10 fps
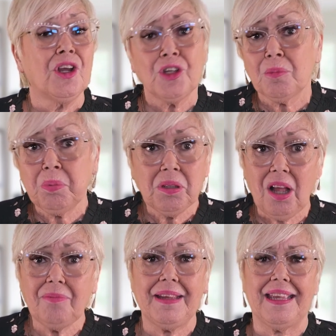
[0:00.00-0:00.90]
your
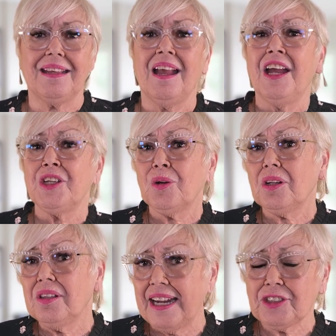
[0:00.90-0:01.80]
plumbing, your
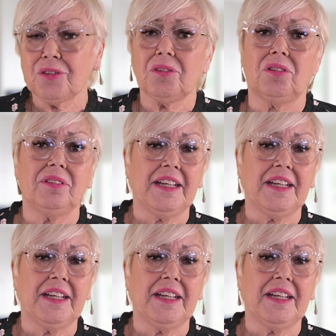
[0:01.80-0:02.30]
electrical,